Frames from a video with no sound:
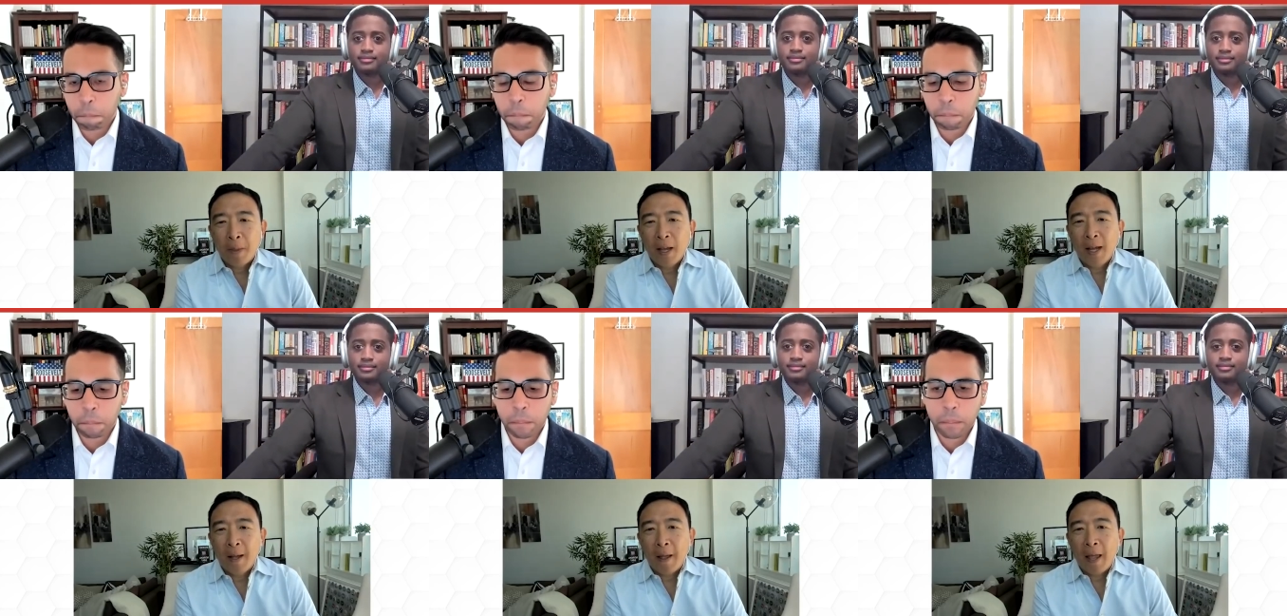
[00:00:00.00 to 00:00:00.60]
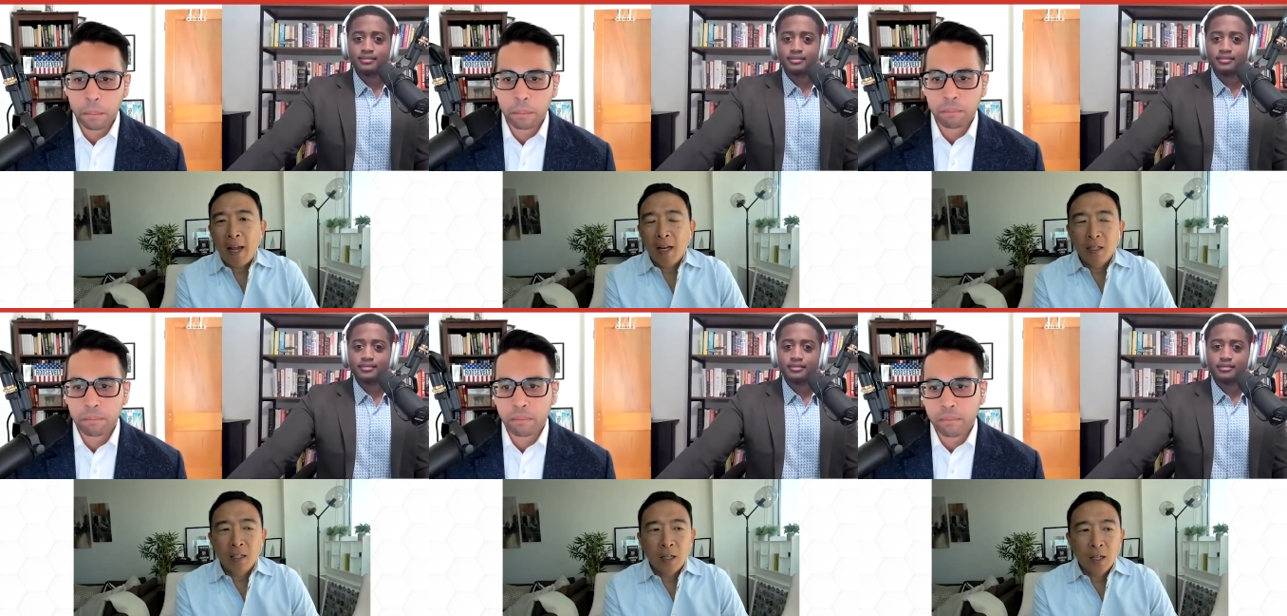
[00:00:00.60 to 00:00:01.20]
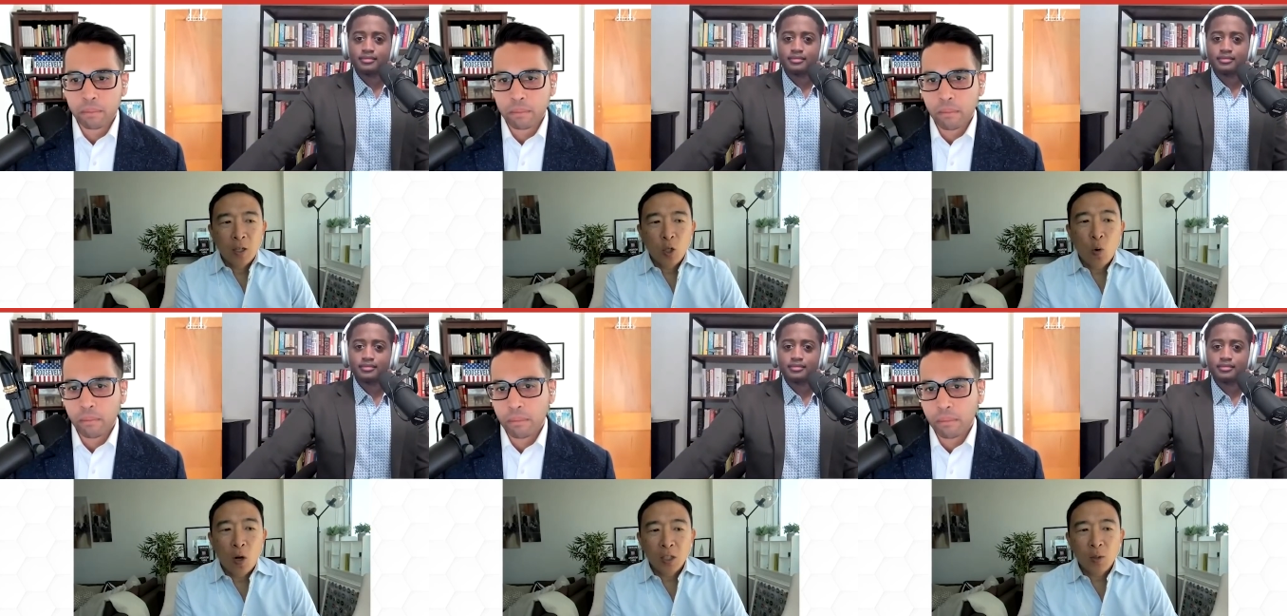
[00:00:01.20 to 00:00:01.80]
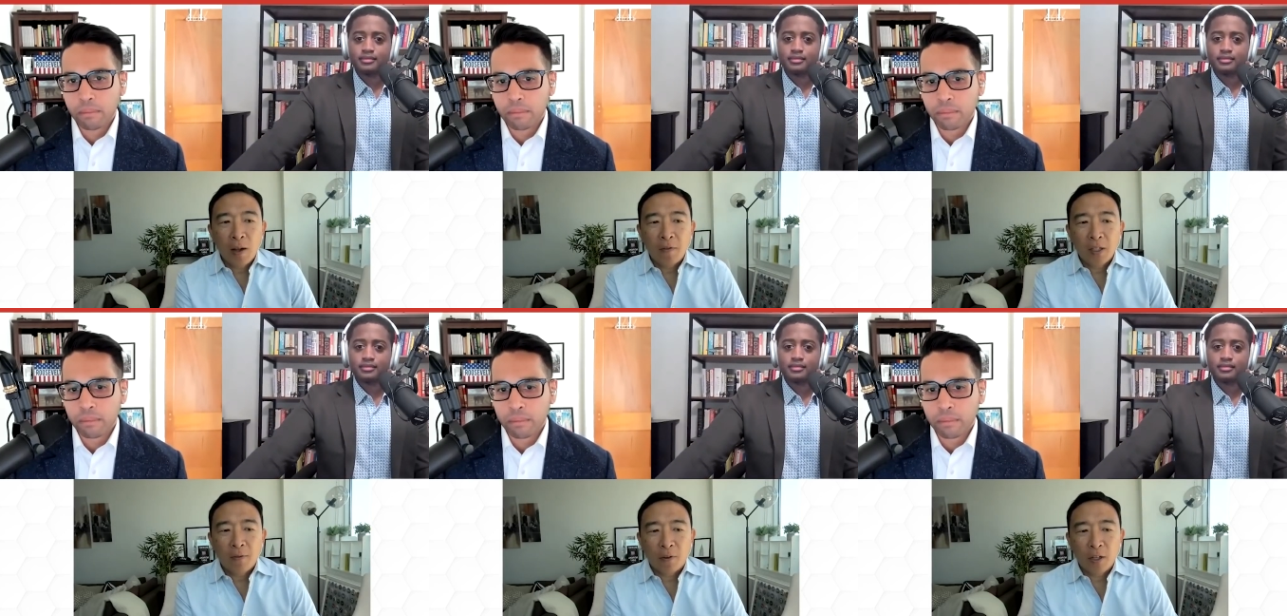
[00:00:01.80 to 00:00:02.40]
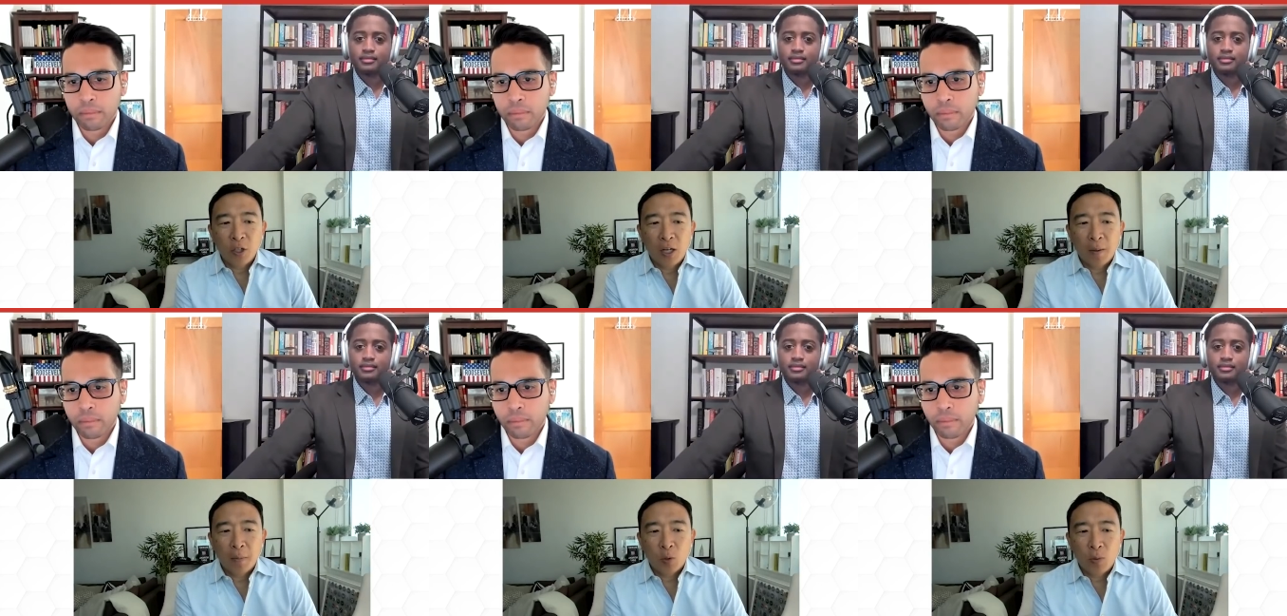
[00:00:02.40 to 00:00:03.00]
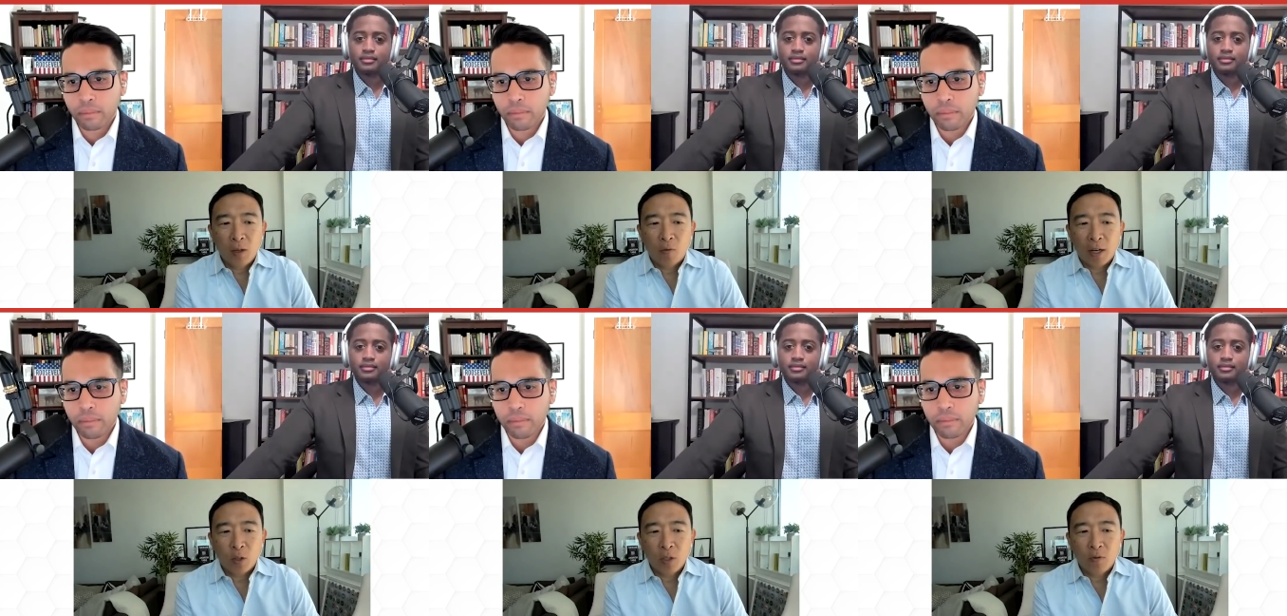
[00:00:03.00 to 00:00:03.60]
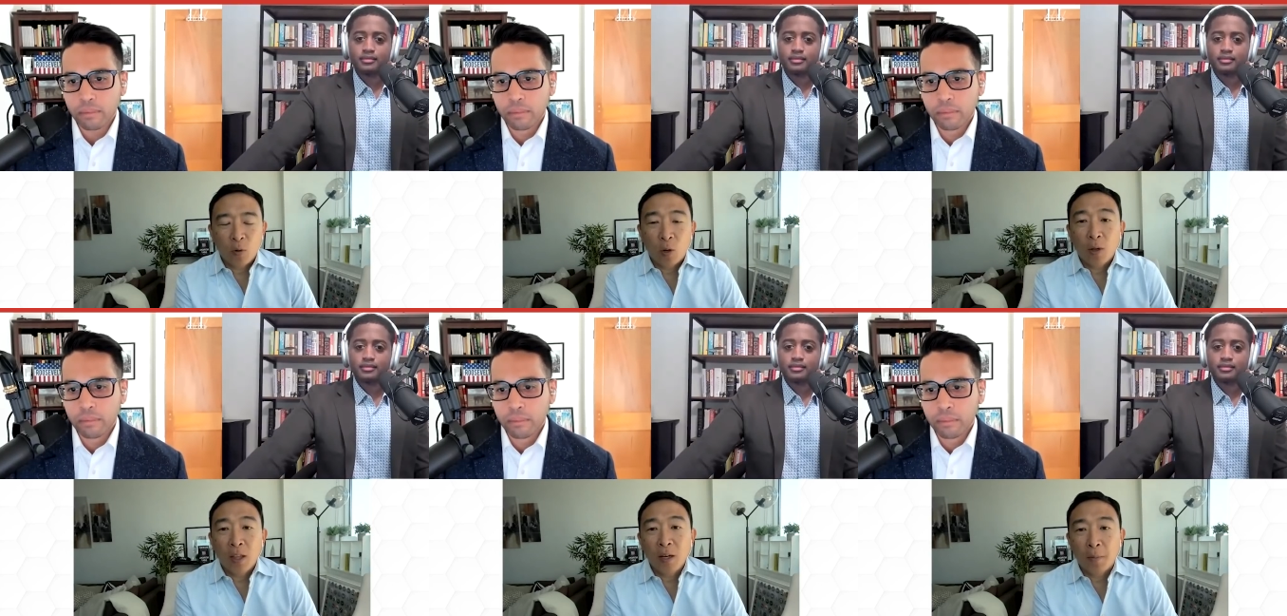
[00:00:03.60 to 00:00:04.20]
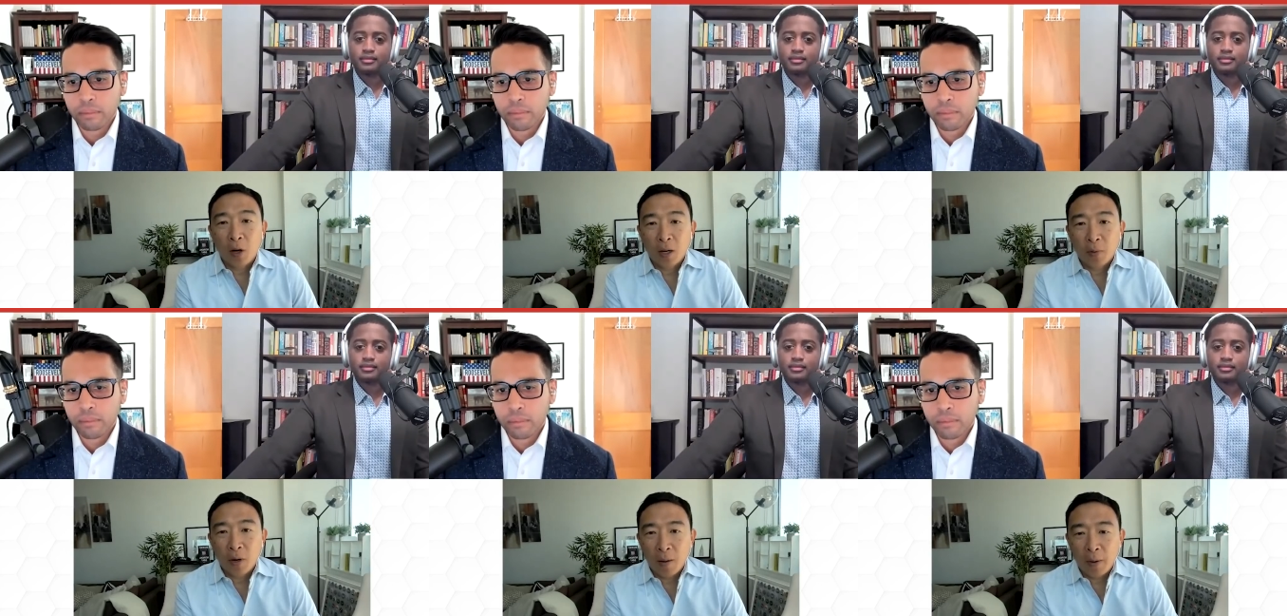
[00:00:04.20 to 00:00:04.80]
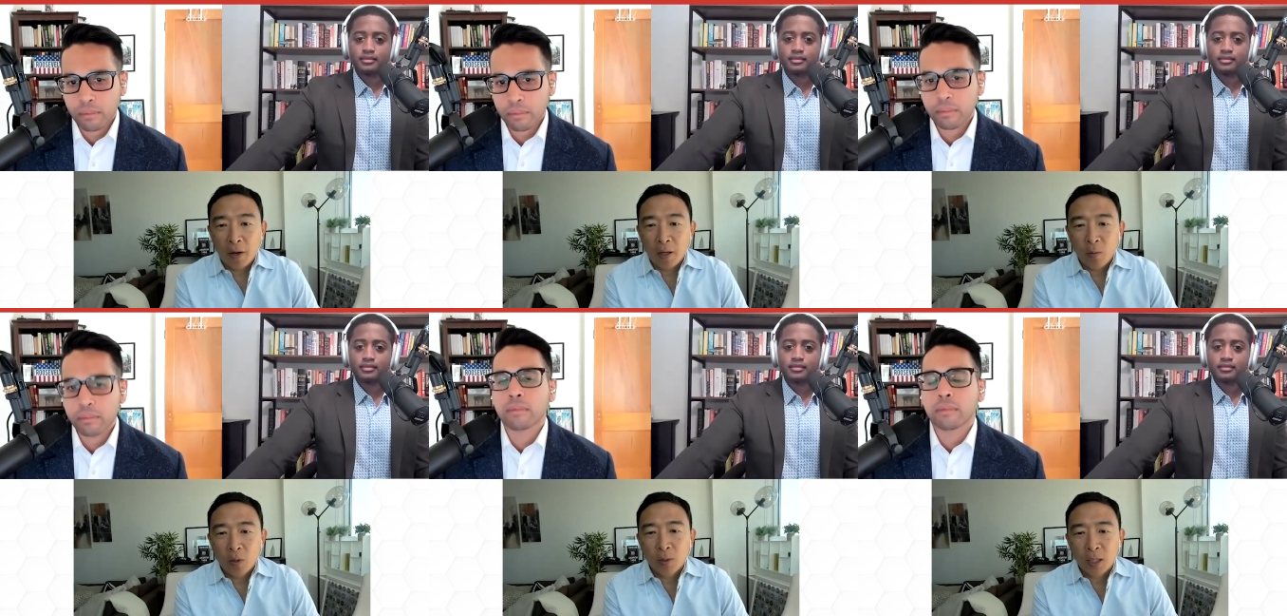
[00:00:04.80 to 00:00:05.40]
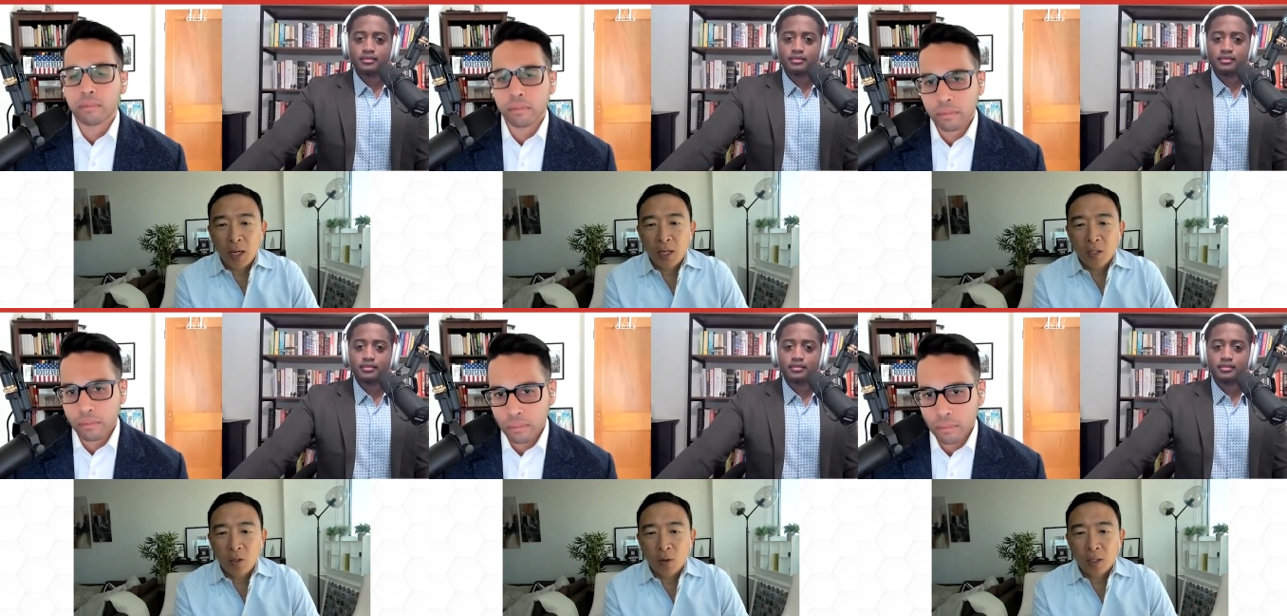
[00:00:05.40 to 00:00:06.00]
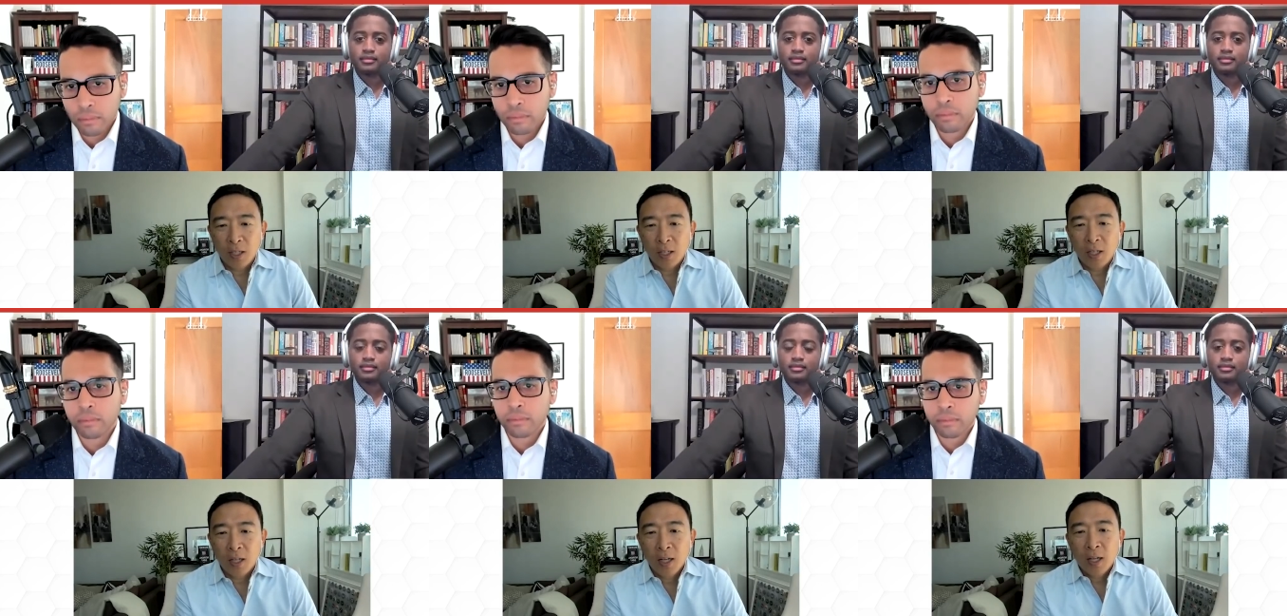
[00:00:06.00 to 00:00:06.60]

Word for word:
Speaker 1: Uh, and you also have to differentiate between ranked choice voting within a party primary, which was the case in New York City,